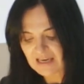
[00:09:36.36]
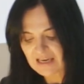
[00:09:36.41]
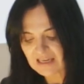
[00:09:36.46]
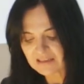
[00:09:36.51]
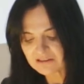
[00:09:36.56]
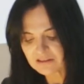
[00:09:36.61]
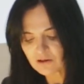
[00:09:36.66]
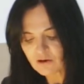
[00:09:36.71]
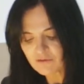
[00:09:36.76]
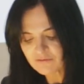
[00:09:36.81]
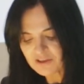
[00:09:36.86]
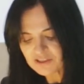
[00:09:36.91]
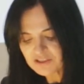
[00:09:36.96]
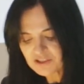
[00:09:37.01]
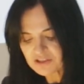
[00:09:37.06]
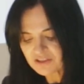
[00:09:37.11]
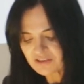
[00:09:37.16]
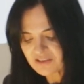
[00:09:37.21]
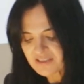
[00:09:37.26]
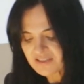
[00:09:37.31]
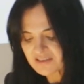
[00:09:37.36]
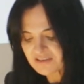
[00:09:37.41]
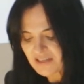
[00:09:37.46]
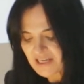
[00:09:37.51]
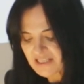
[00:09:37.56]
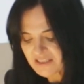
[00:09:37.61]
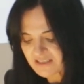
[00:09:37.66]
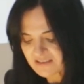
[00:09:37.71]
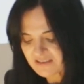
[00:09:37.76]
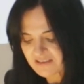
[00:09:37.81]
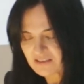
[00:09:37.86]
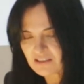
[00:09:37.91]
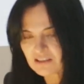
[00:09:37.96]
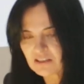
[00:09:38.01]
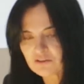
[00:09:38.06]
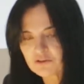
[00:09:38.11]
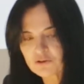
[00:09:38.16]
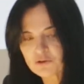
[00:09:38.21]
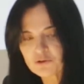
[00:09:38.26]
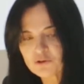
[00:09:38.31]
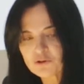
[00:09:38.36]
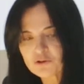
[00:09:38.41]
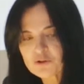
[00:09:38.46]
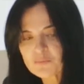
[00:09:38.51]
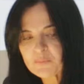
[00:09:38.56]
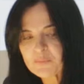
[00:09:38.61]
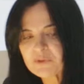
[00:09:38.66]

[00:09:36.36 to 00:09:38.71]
And the convention stressed the need to use